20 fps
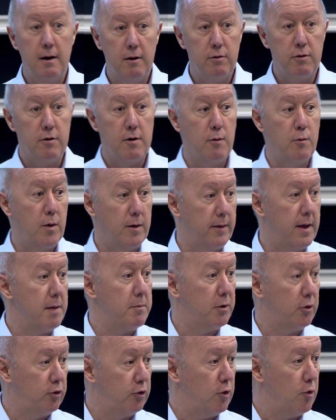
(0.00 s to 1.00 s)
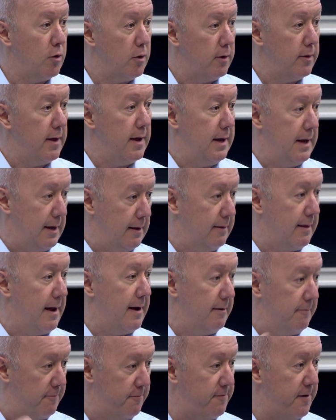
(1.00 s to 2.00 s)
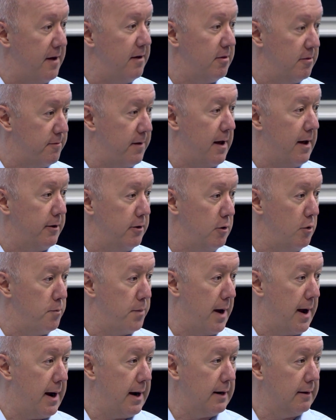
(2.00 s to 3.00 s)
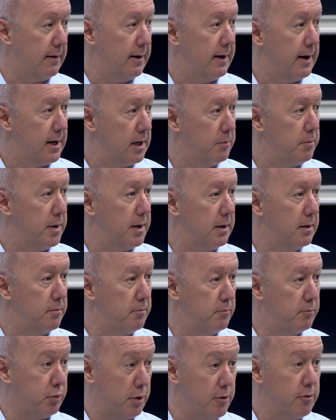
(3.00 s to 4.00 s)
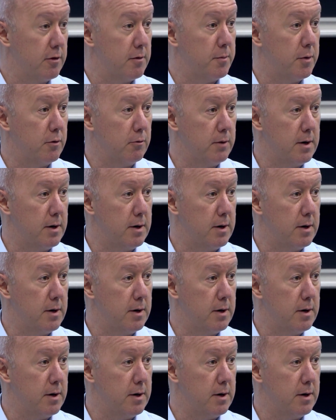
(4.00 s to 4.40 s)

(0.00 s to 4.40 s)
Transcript: And so when they mature, they get that face value back. They get a big principal